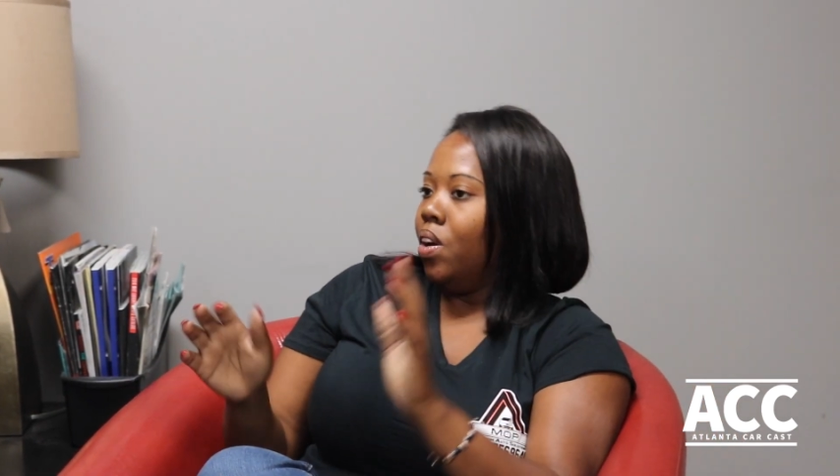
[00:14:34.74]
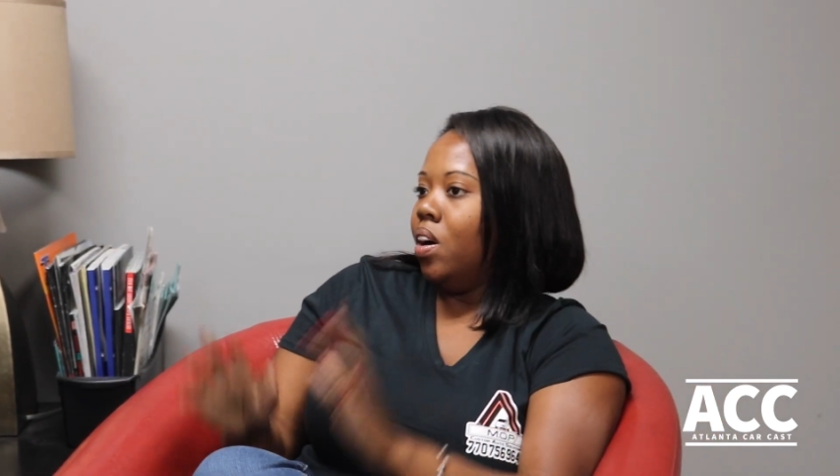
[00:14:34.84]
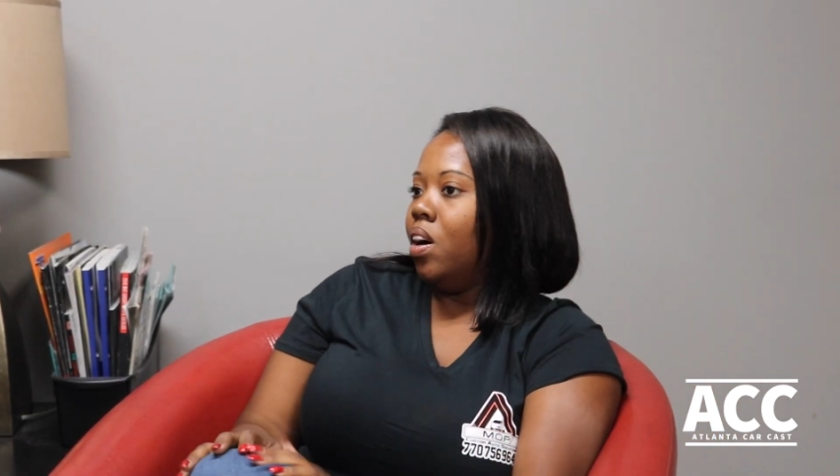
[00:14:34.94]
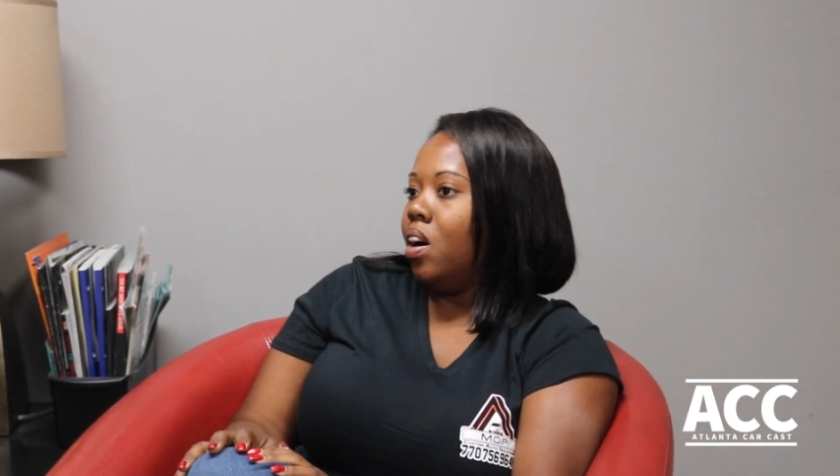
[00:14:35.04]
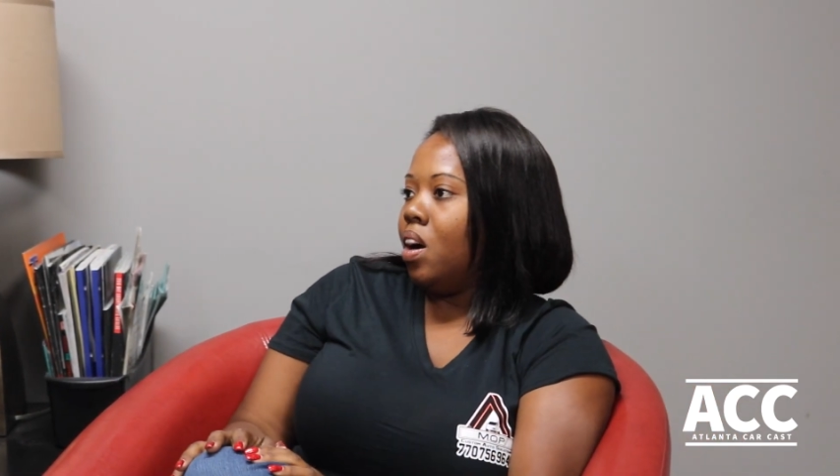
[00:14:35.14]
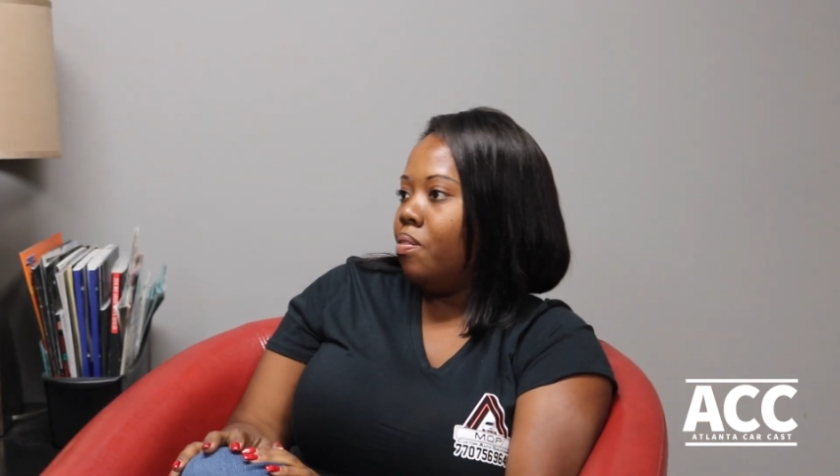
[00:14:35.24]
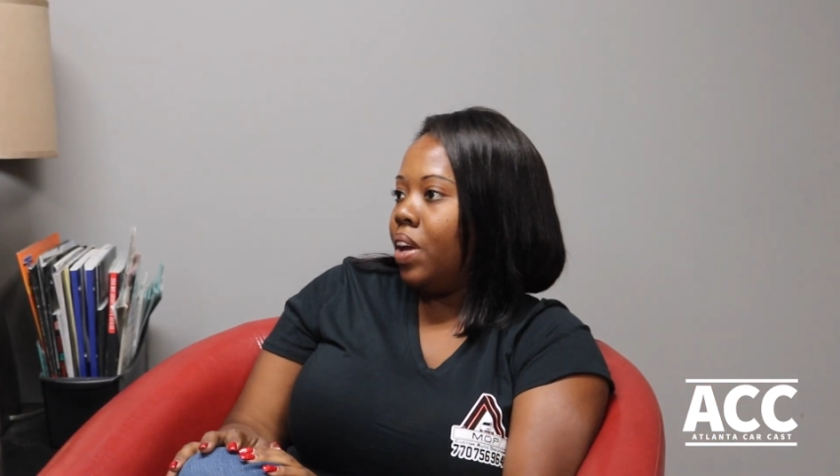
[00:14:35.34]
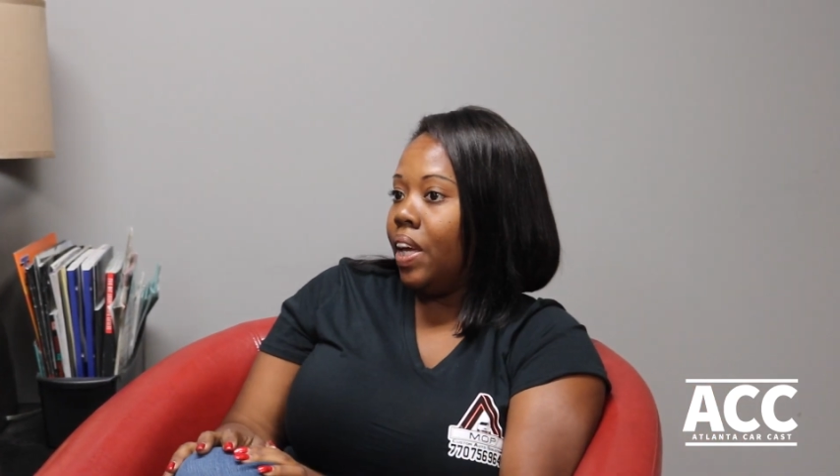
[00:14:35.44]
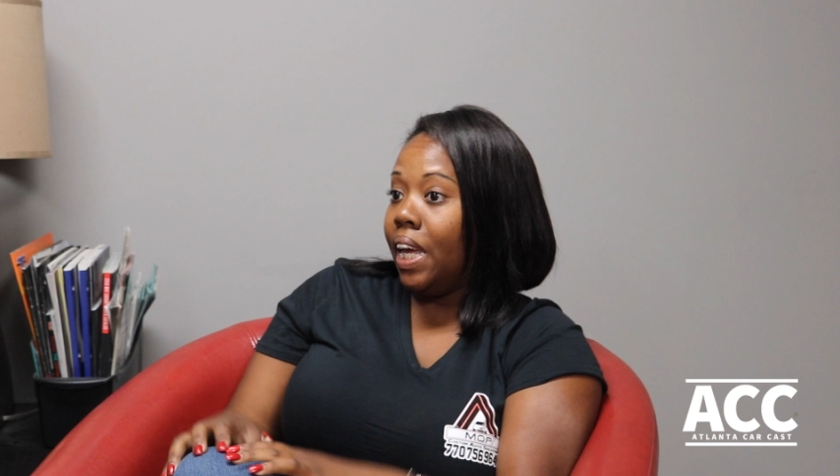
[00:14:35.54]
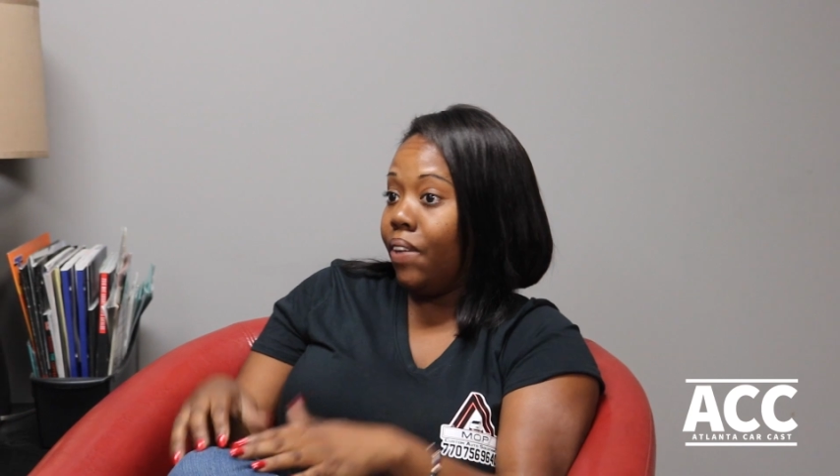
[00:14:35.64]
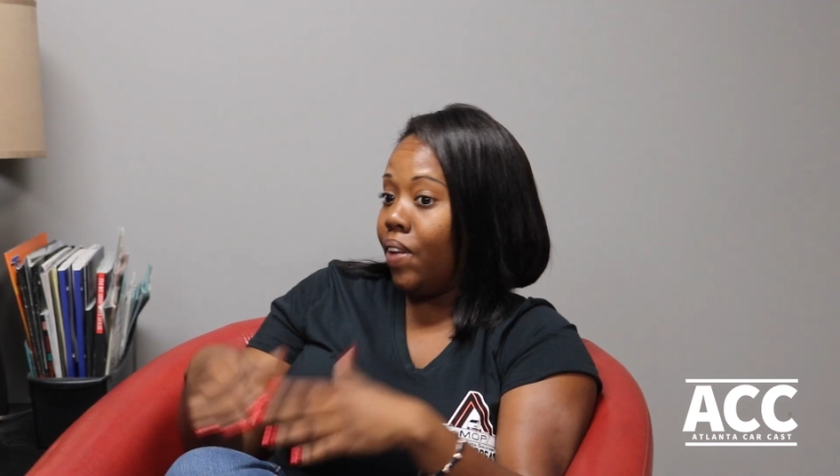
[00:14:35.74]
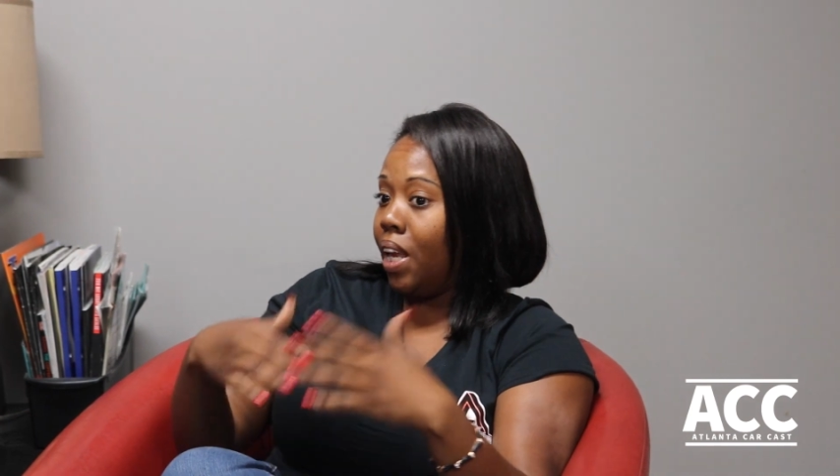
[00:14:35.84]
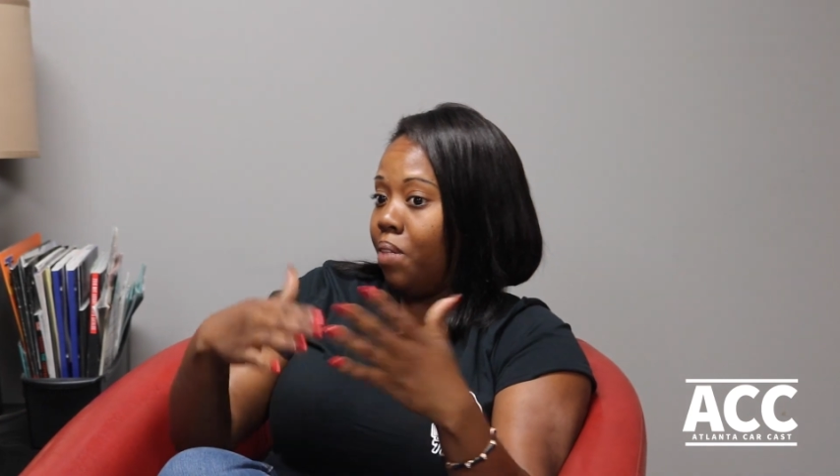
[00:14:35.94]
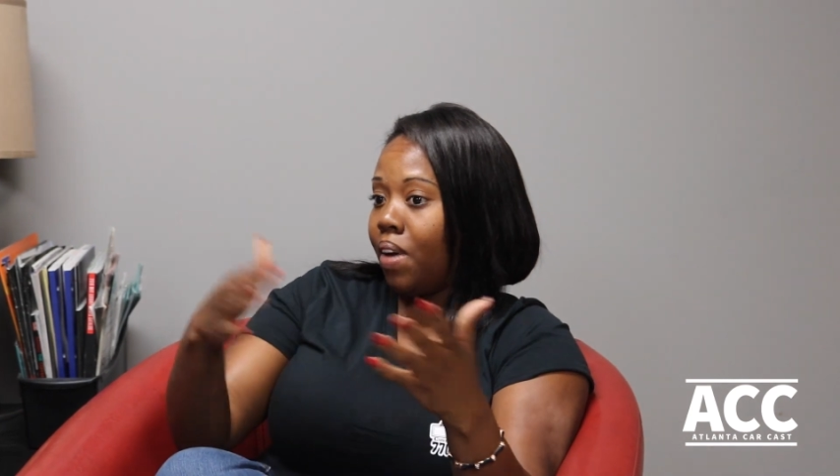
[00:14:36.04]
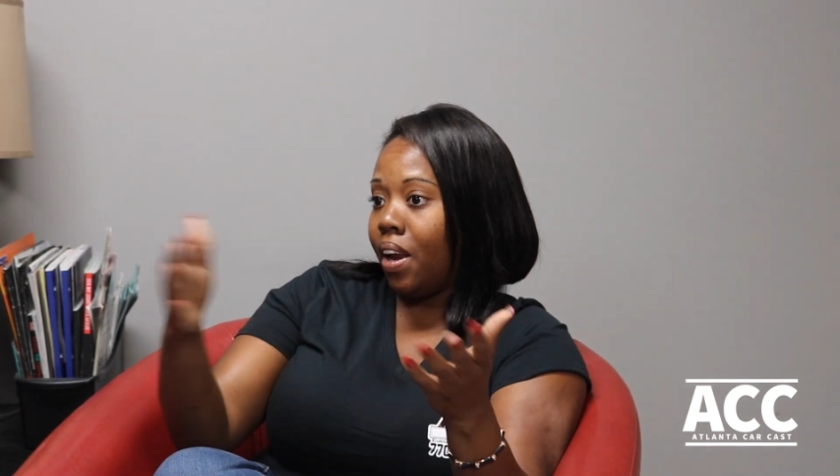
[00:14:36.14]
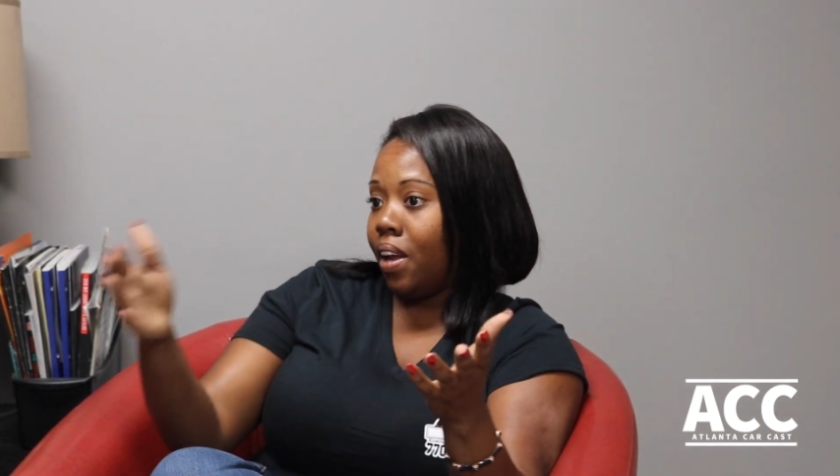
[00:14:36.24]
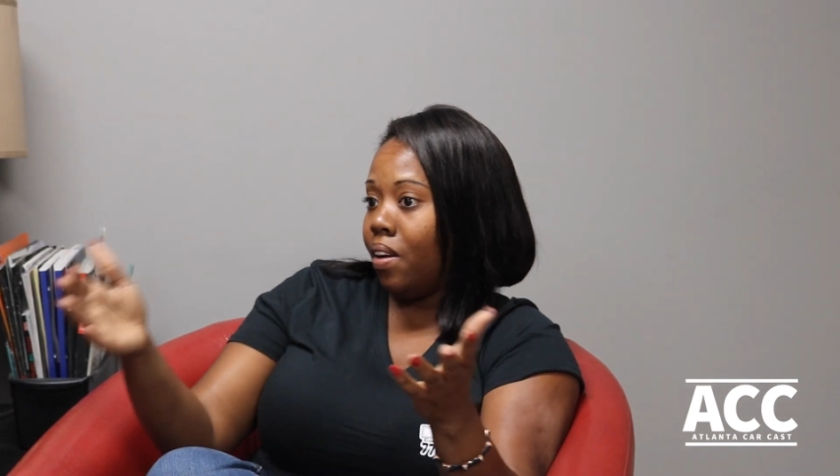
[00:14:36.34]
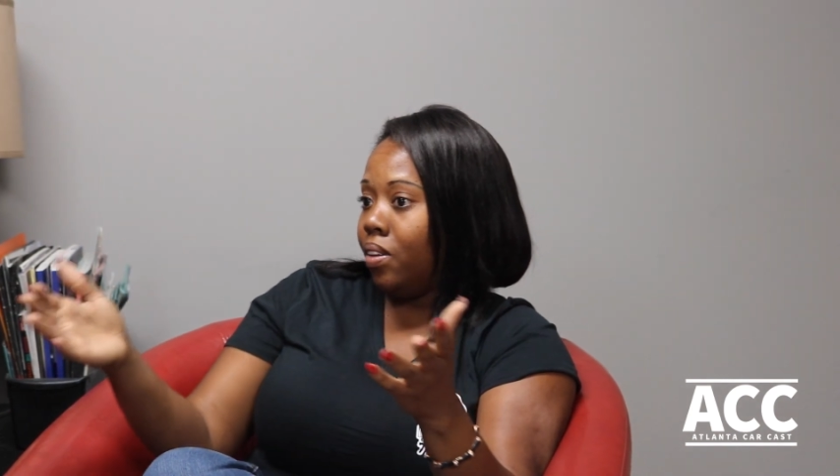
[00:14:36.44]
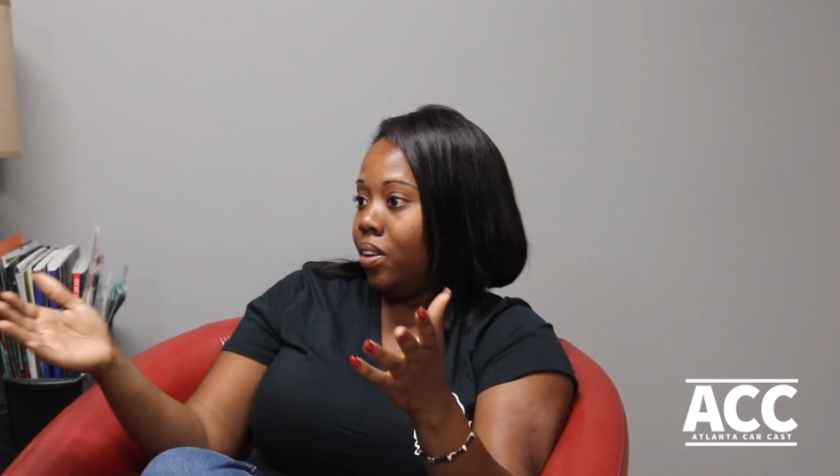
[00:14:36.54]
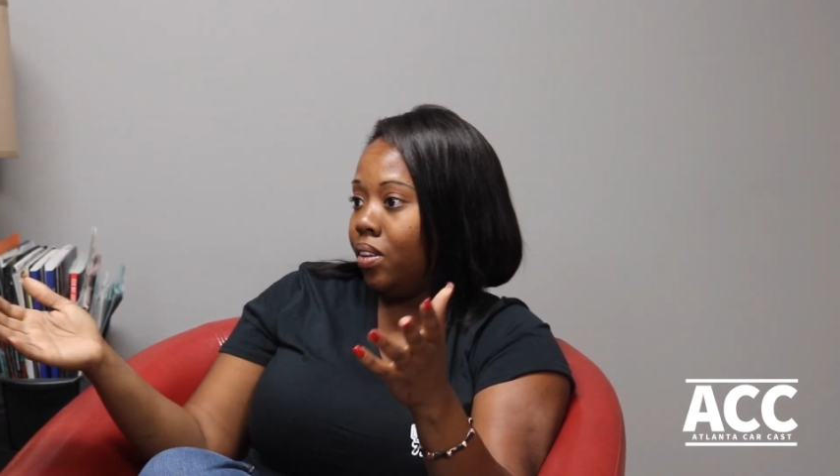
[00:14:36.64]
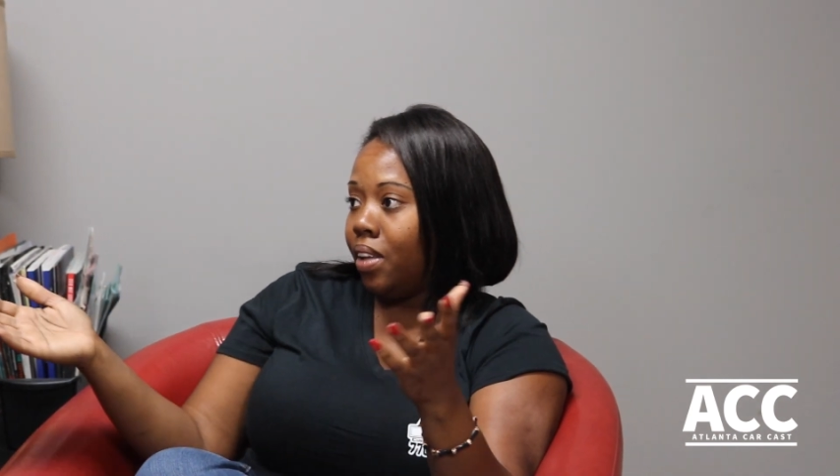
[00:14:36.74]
If anybody else